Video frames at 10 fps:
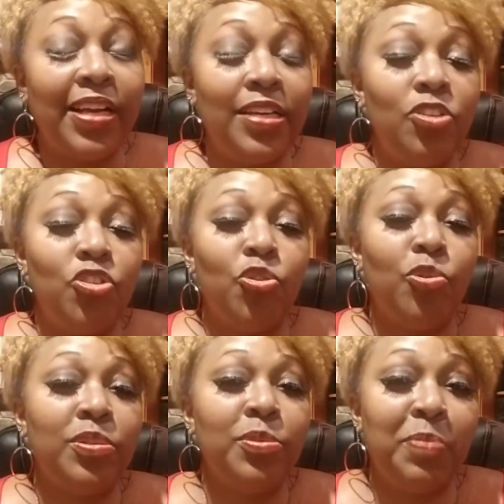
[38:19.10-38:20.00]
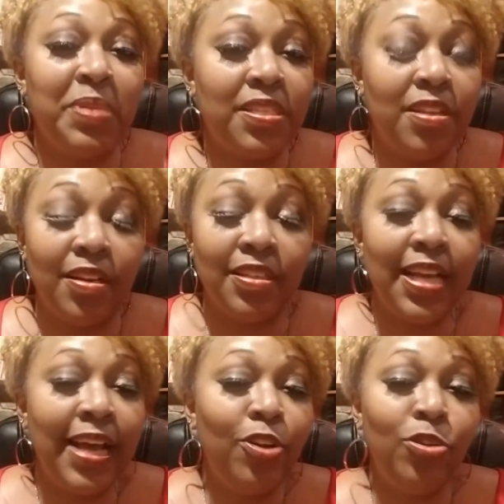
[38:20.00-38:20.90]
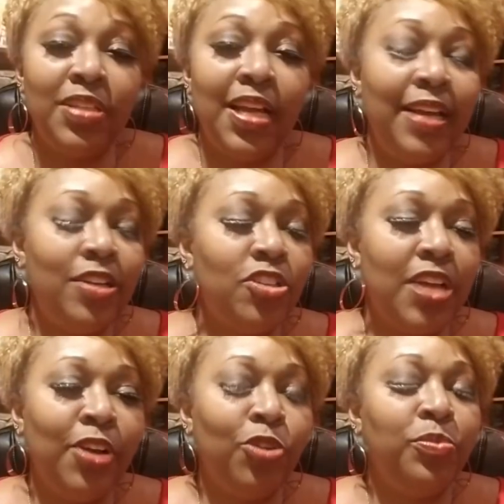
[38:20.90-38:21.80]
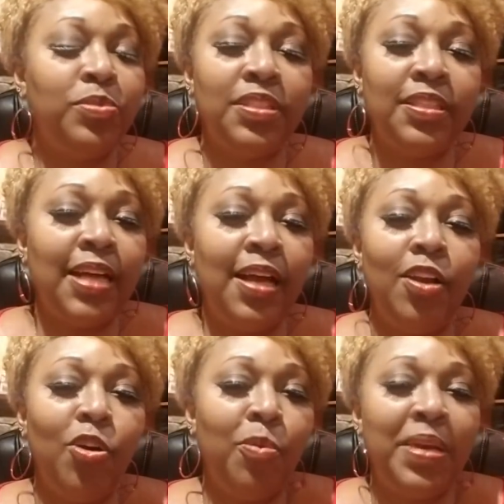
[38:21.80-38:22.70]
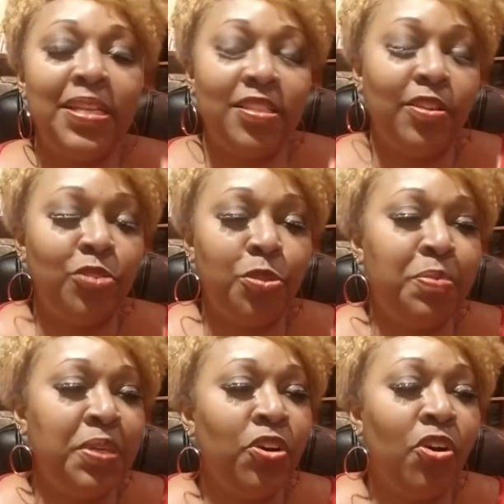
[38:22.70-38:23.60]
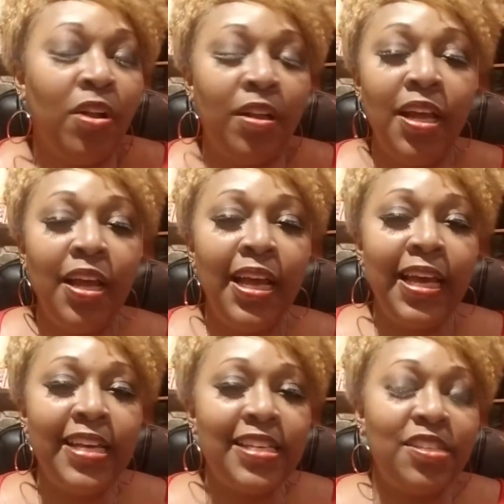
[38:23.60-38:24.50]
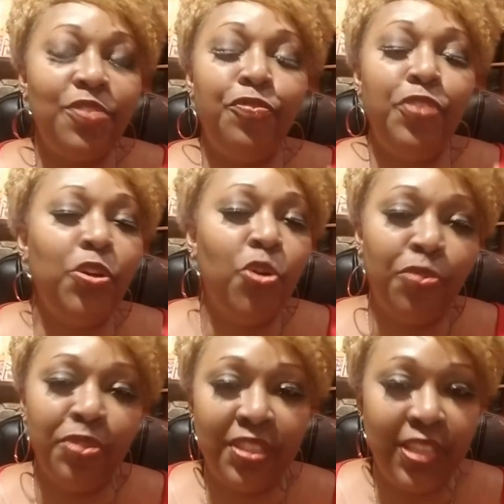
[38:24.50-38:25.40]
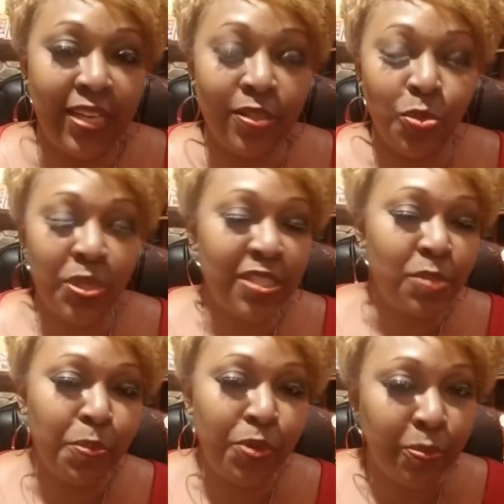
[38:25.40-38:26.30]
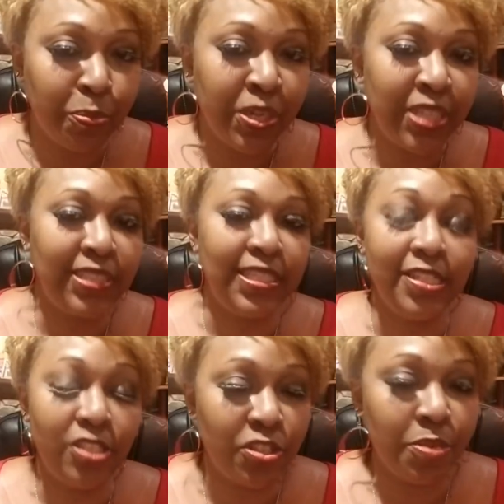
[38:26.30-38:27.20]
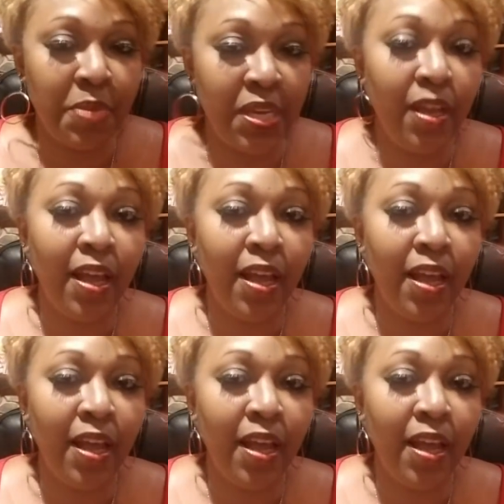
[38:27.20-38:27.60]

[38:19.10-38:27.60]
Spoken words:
and I'm there saying to myself, well, where am I, And I knew I was not on planet Earth. And as I proceeded to walk, I